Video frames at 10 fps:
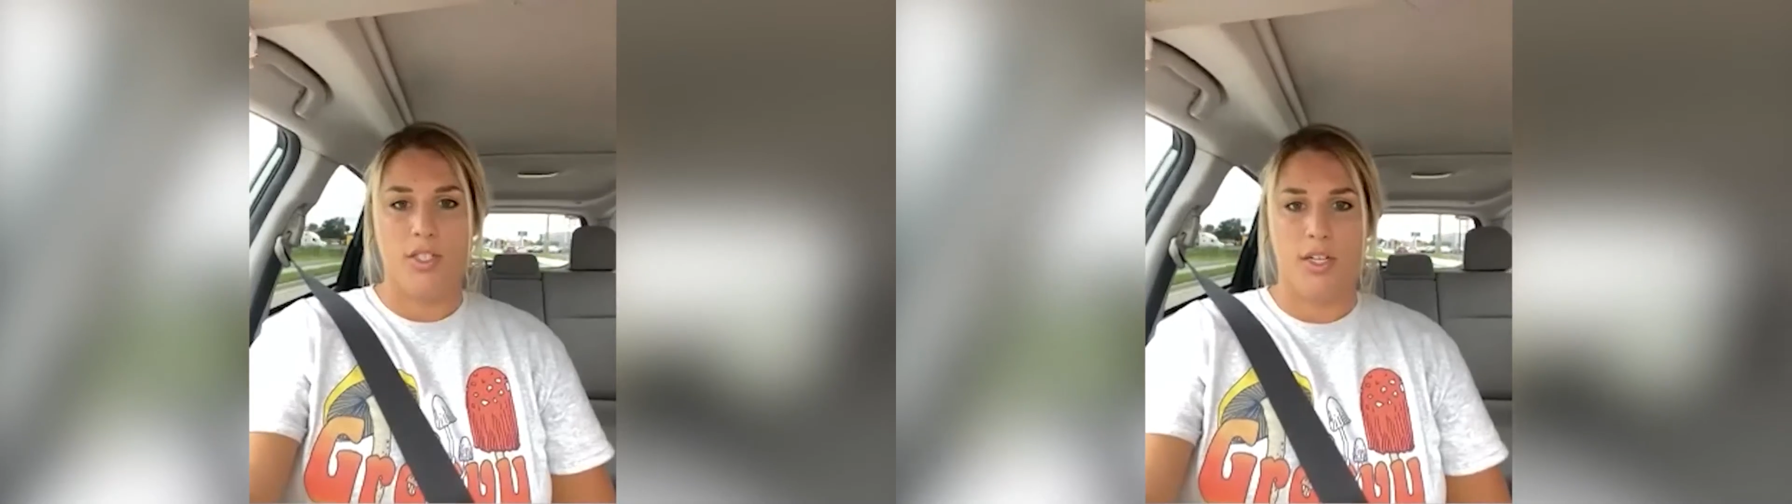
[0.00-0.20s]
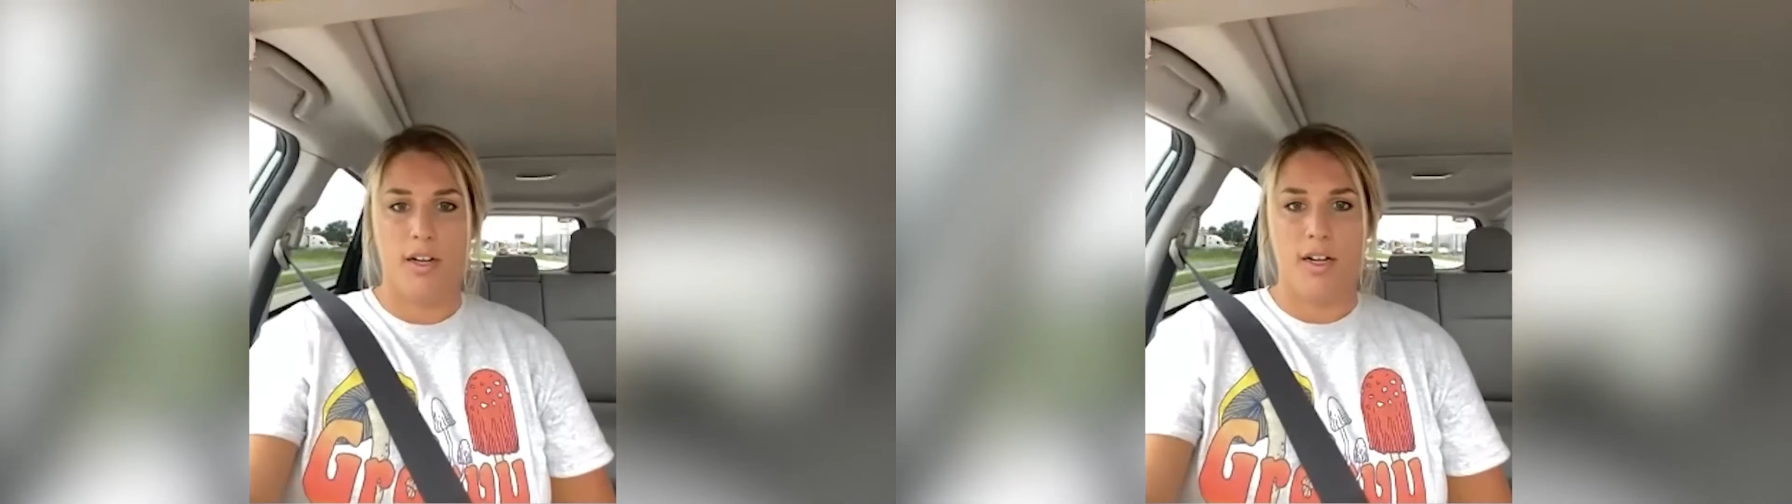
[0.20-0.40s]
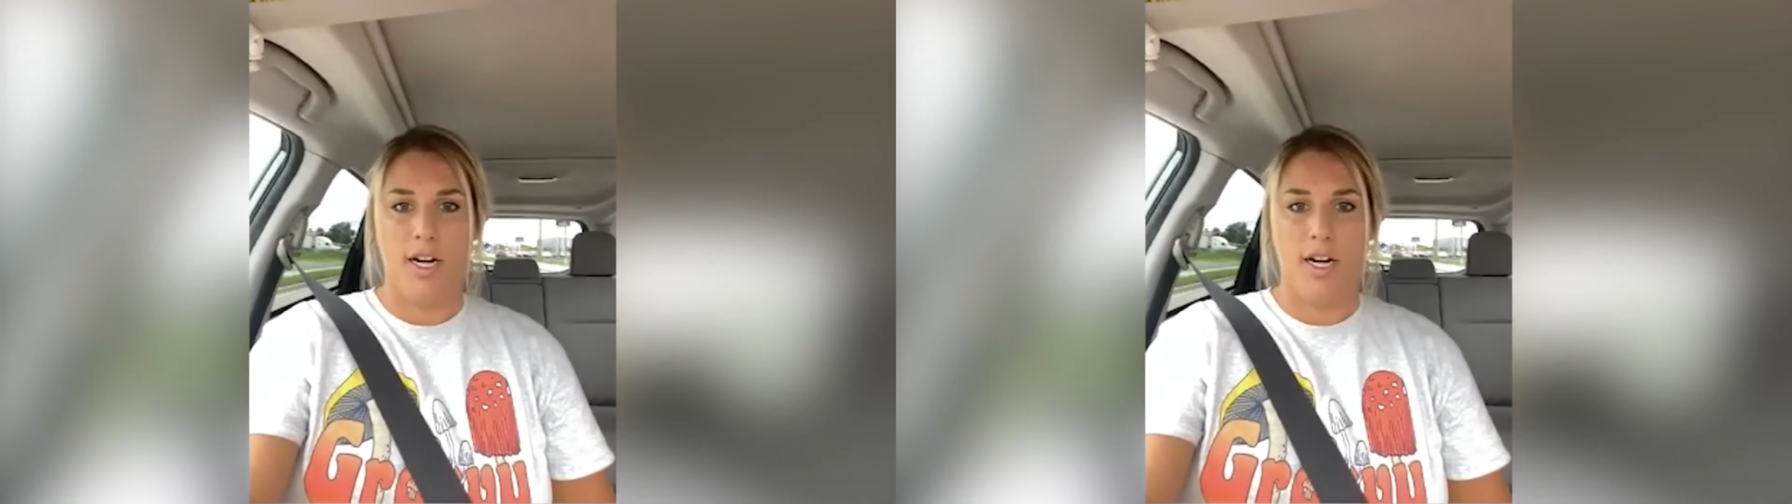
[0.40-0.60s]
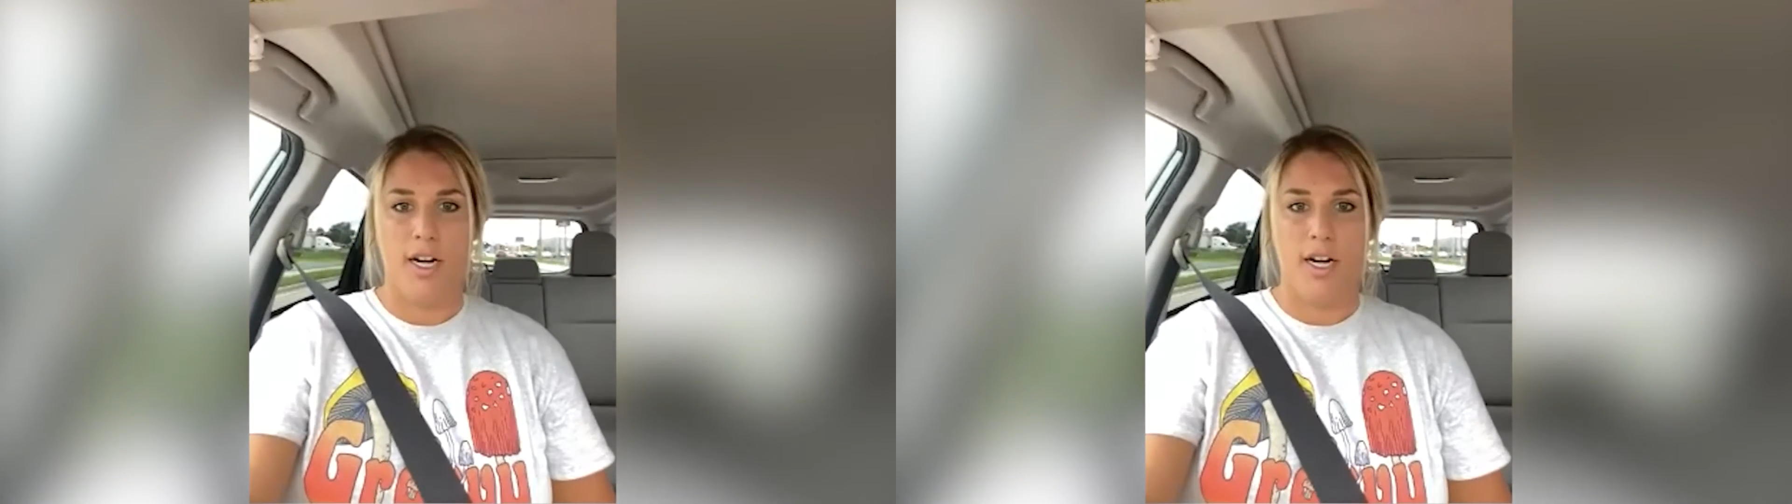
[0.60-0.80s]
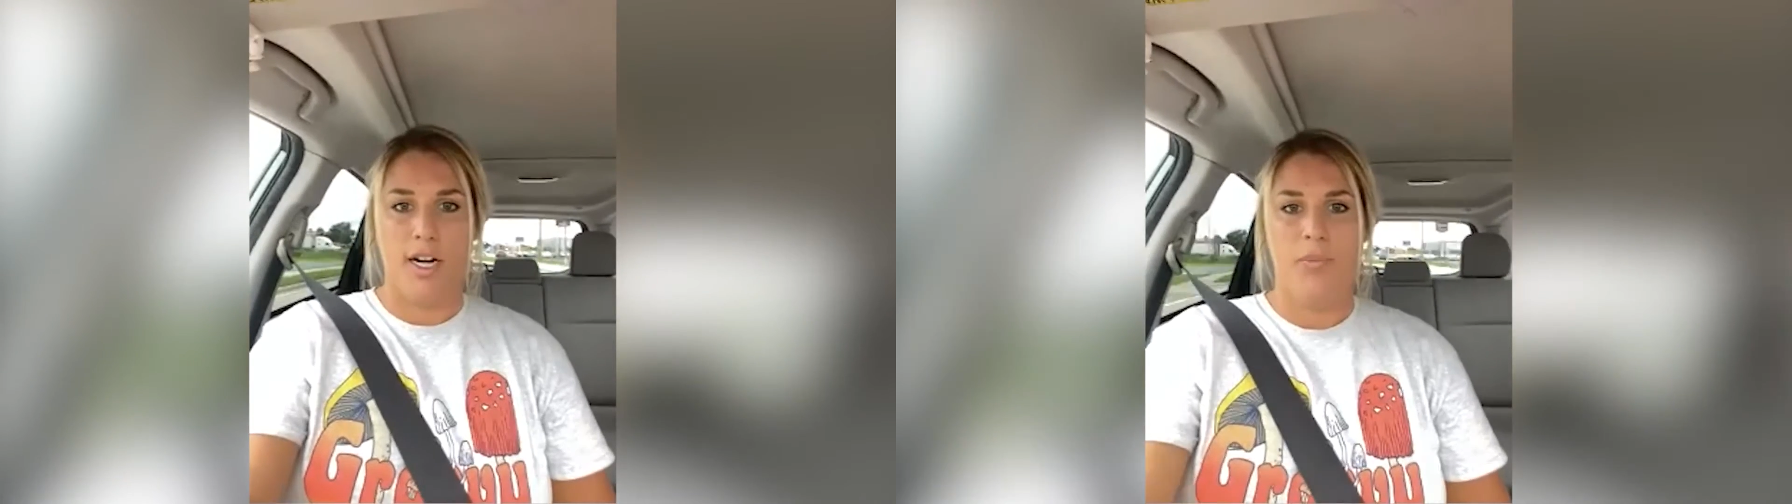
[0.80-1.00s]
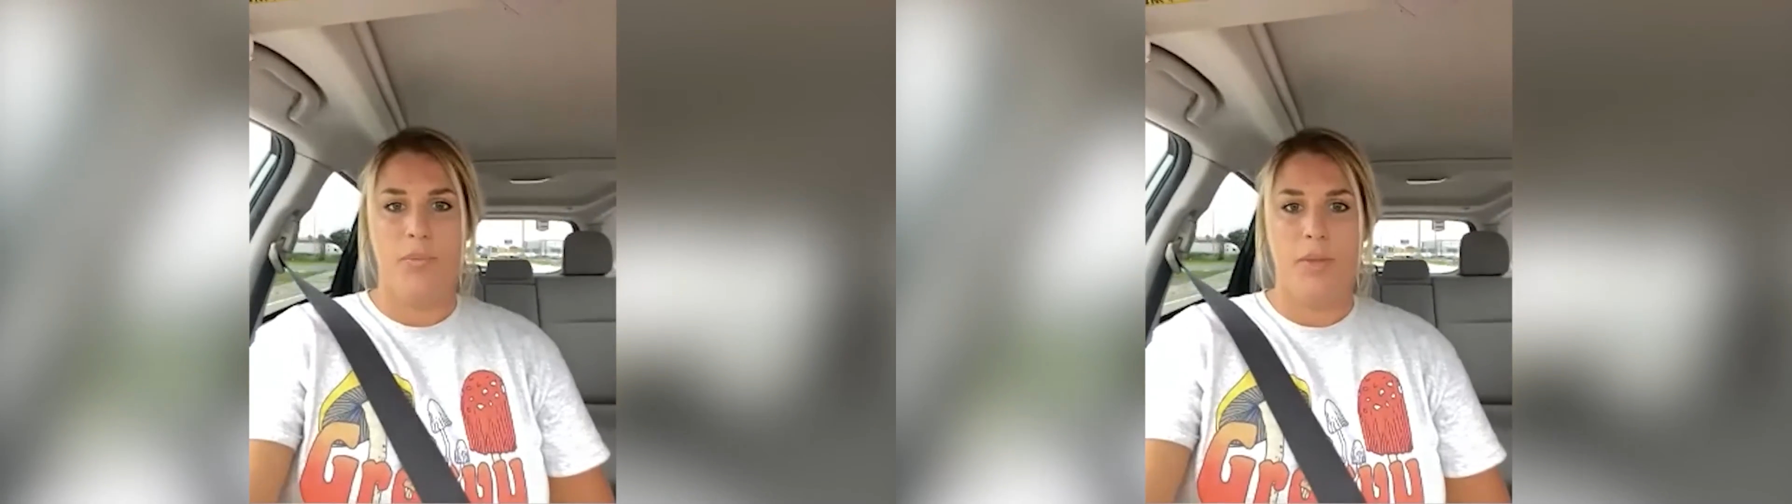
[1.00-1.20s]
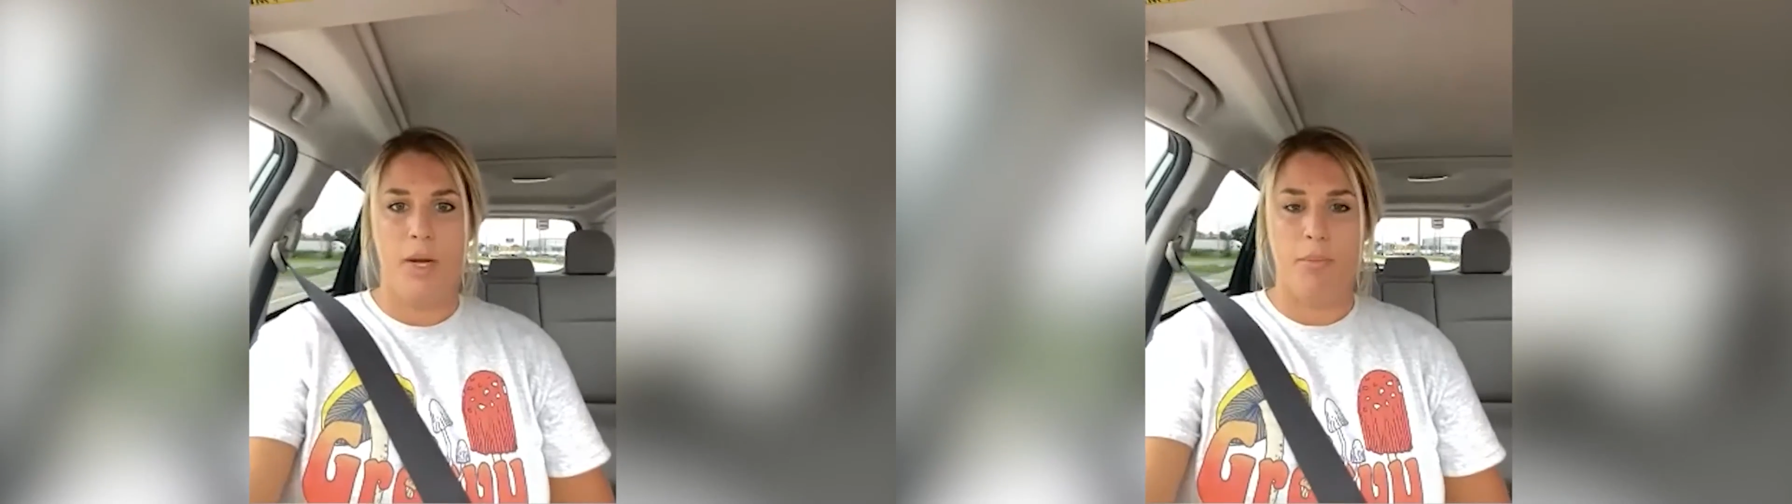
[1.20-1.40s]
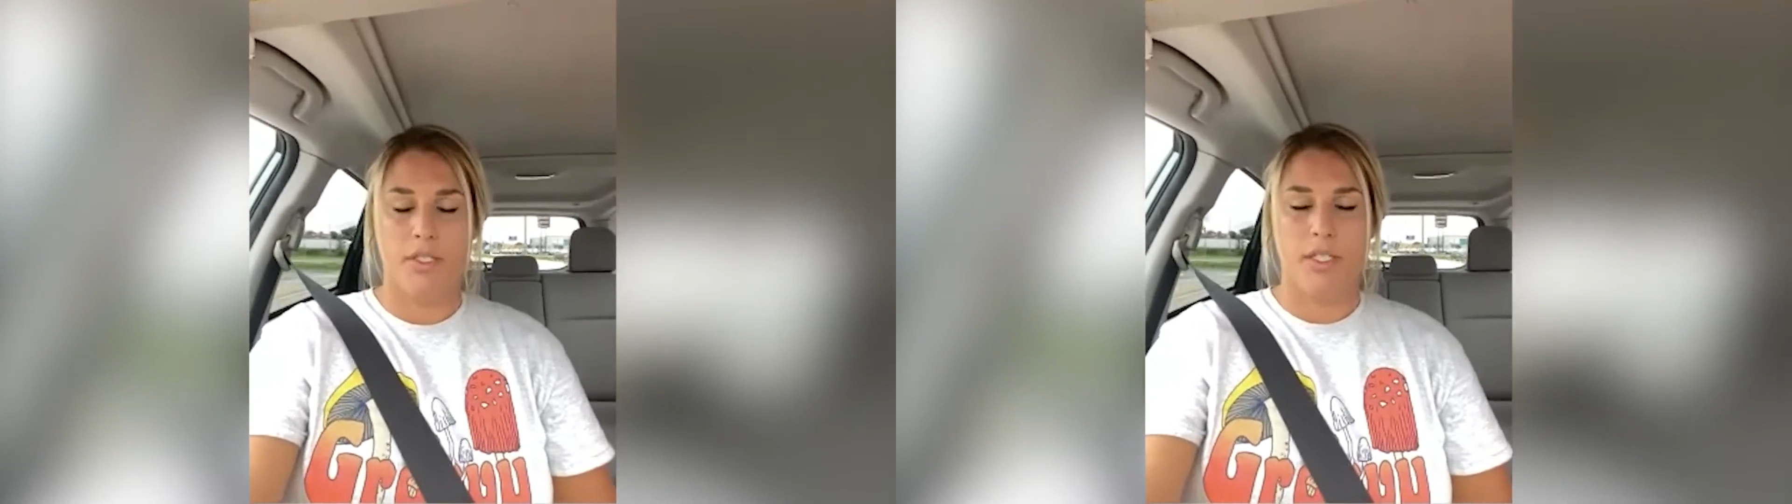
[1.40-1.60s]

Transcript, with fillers: they're going to come help us clean